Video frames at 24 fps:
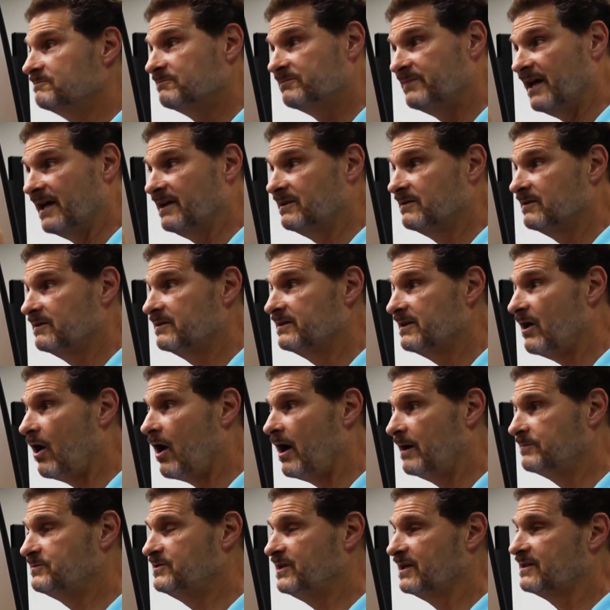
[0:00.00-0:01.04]
That
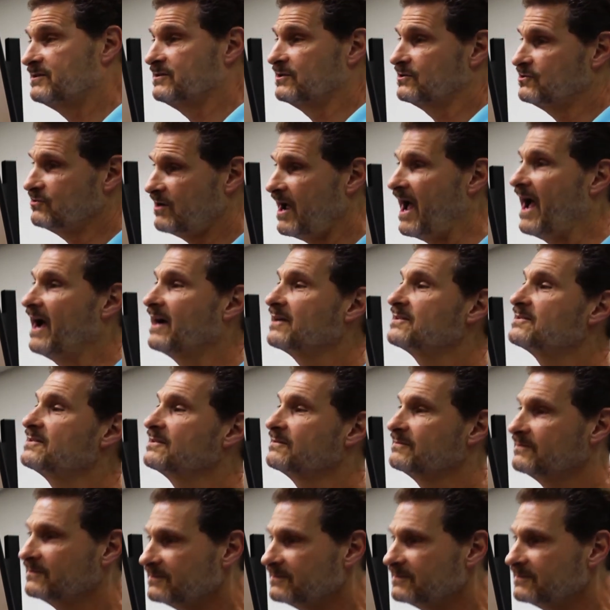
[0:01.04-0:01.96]
objects attract